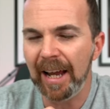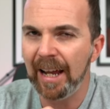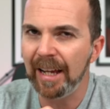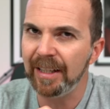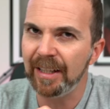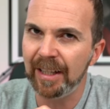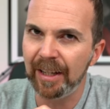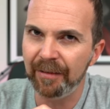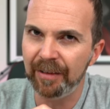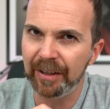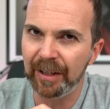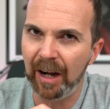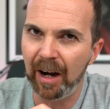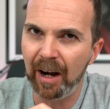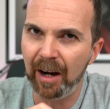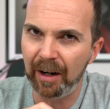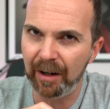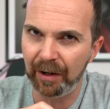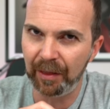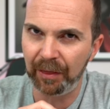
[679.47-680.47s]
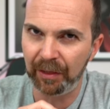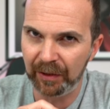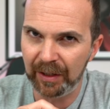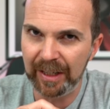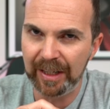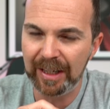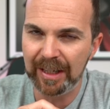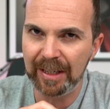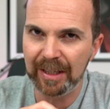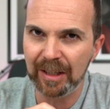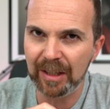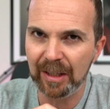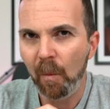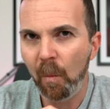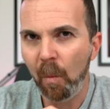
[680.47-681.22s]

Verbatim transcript: a7R III's